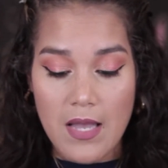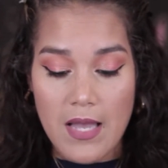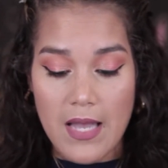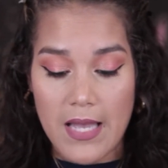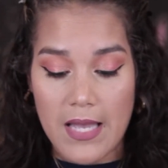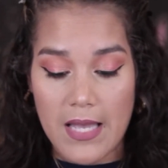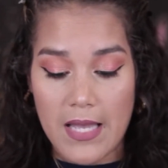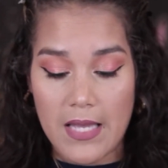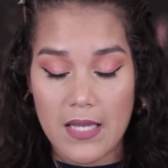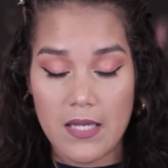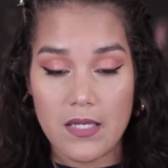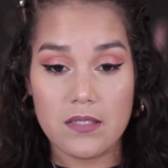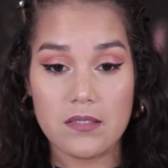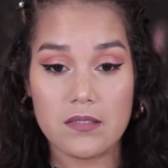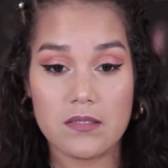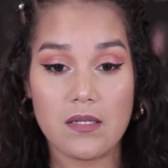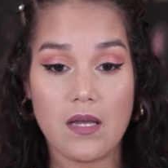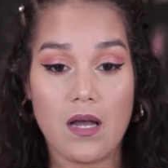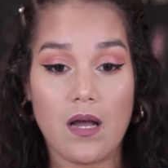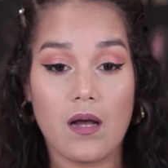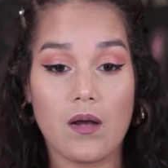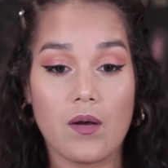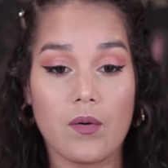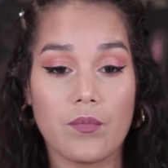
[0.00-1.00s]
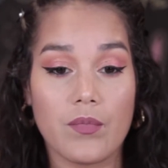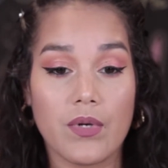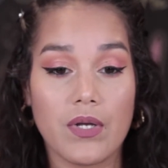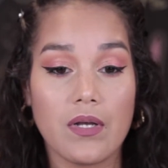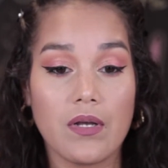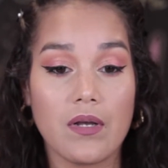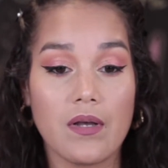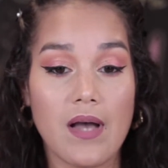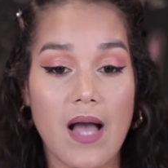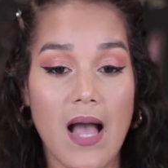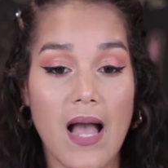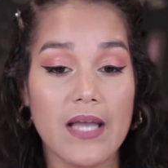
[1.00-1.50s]
And
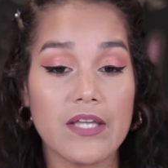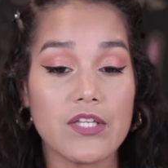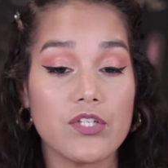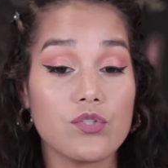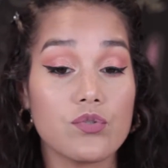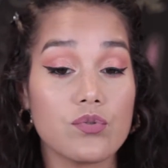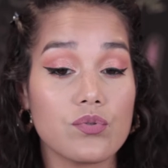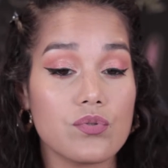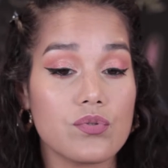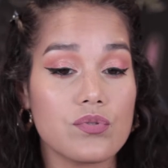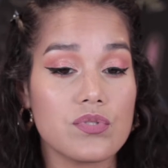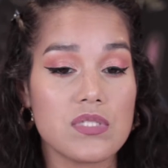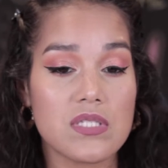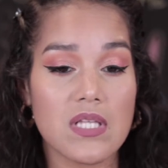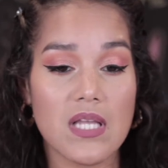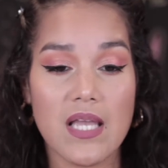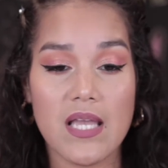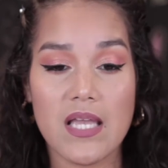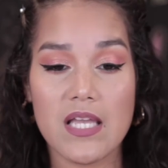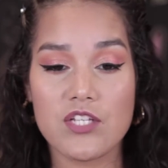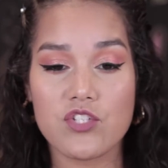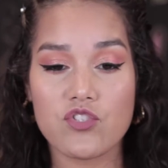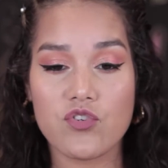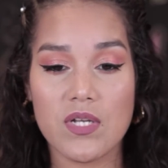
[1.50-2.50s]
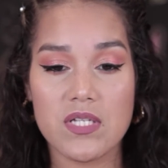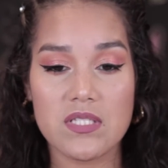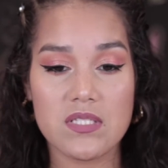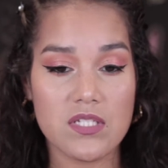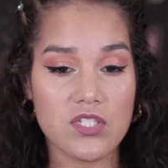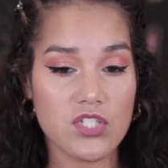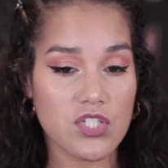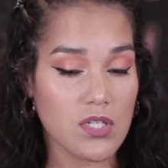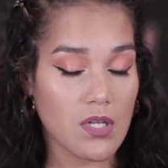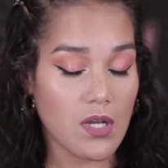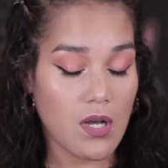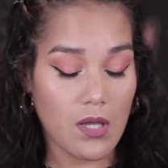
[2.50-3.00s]
I used a
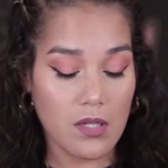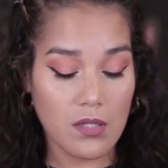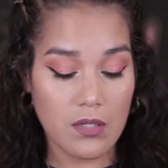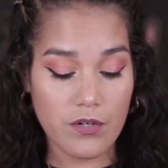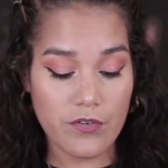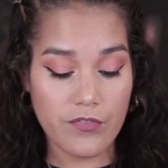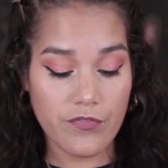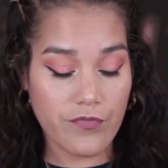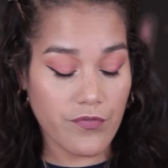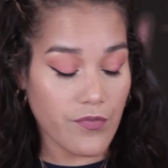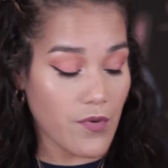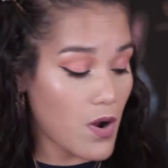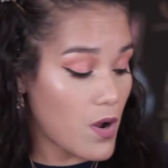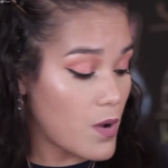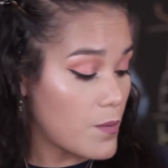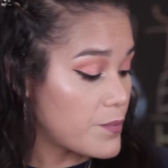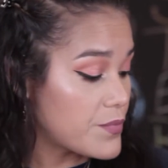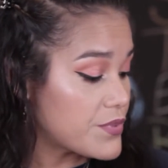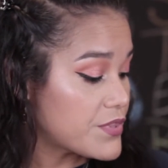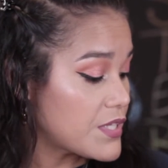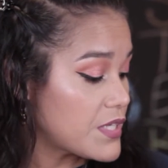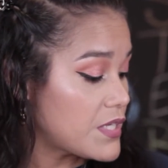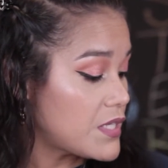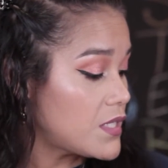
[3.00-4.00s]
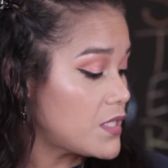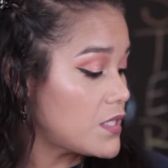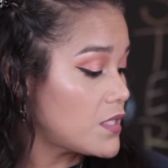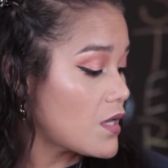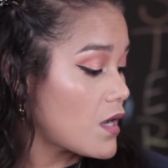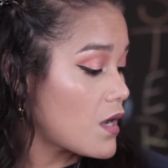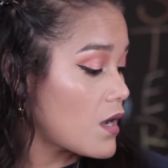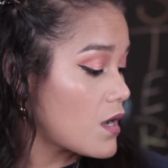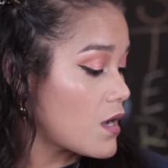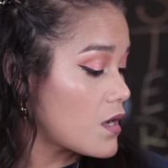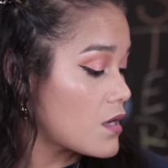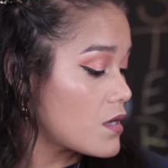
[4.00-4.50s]
transition color from
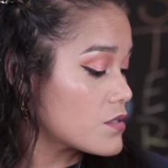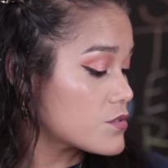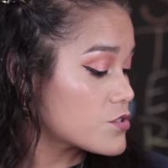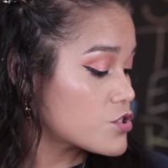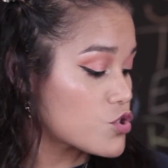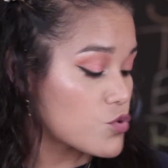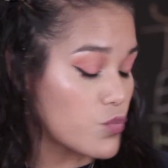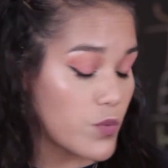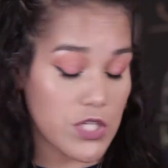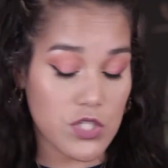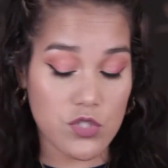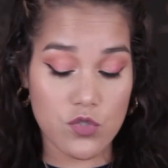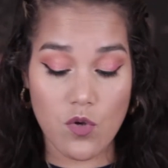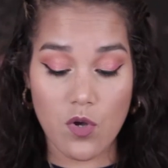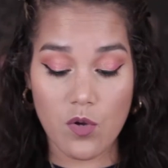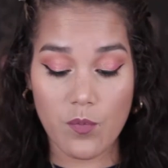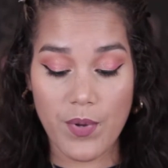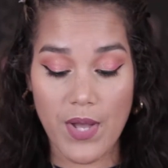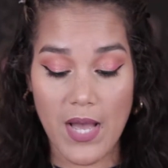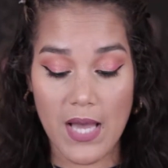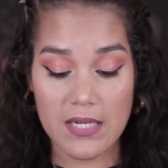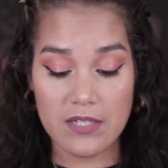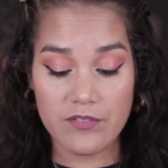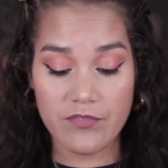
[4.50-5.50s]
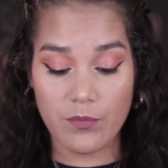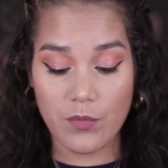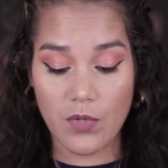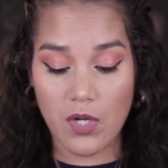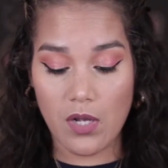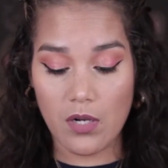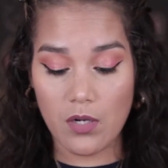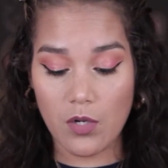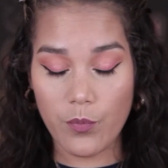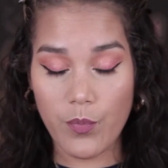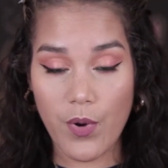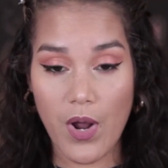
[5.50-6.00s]
the Sweet Talk palette from
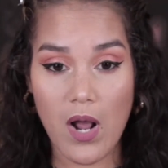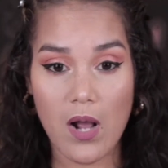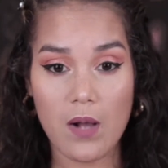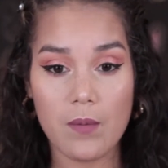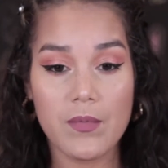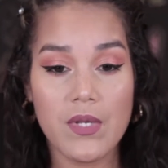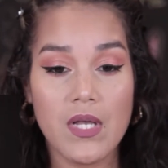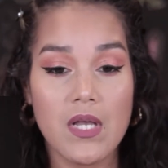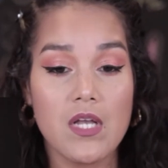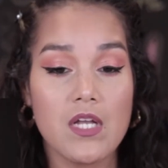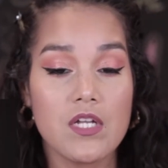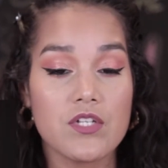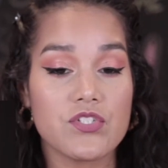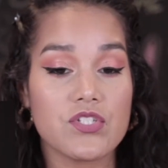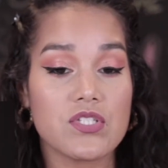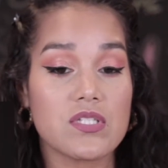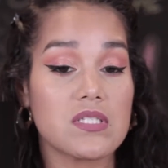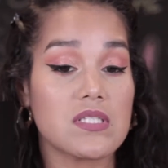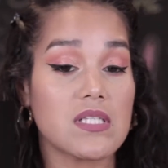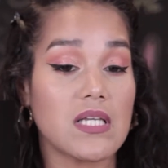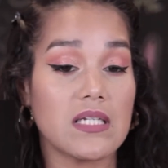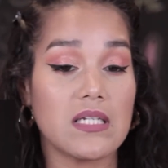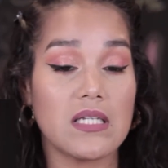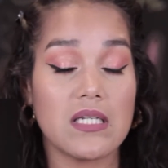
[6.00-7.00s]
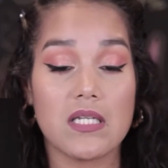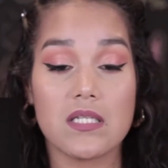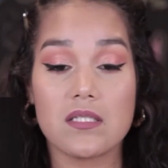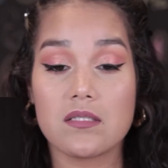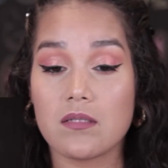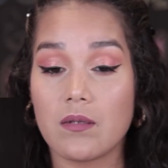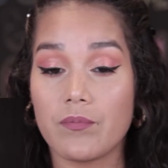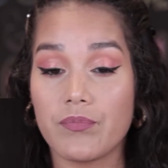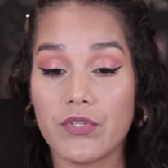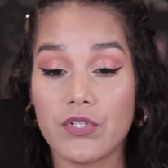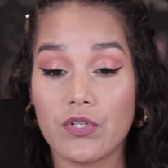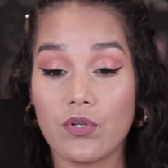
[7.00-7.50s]
Colourpop, just because I needed
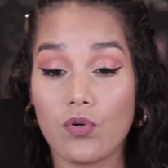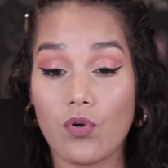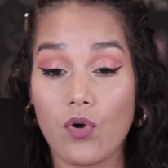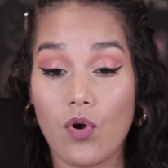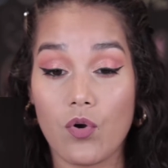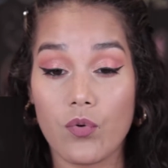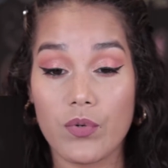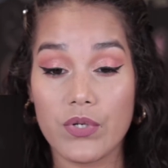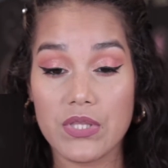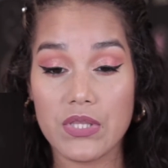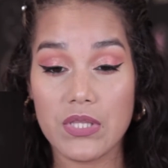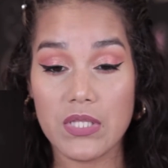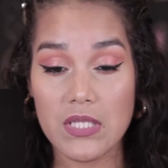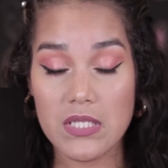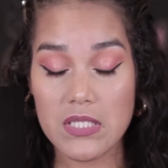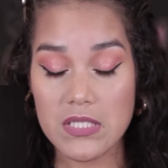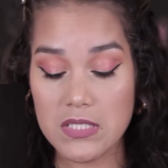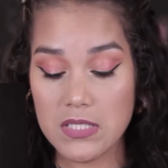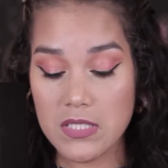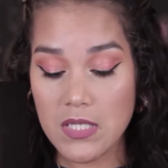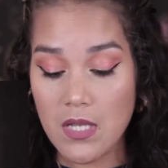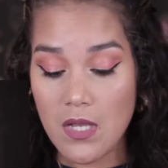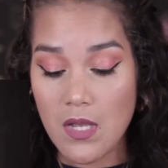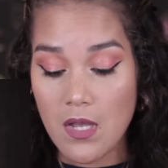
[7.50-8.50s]
something to go with this.